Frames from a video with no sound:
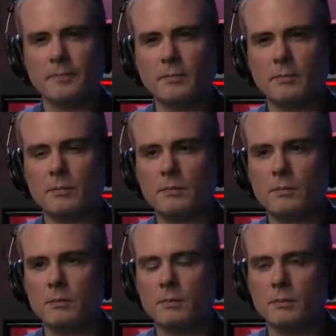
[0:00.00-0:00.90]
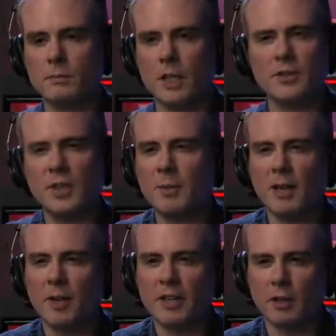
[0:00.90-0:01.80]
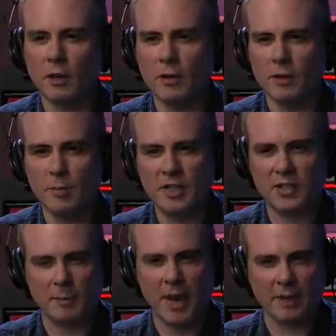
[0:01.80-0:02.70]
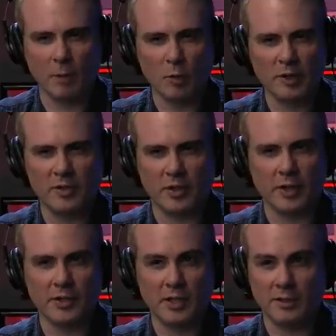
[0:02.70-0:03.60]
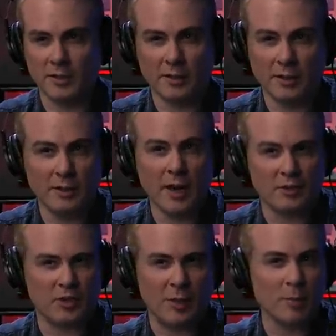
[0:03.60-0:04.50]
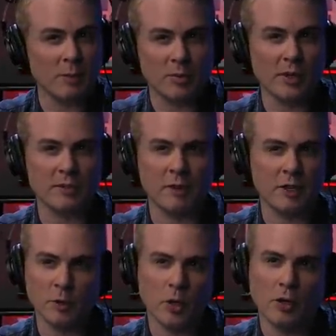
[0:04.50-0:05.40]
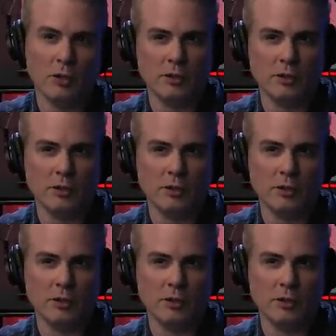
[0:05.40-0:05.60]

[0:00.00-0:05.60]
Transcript: At this point in the game, you know. At the same time, like you know the big cinematic moments, the cutscenes, like they did not skimp on production value at all.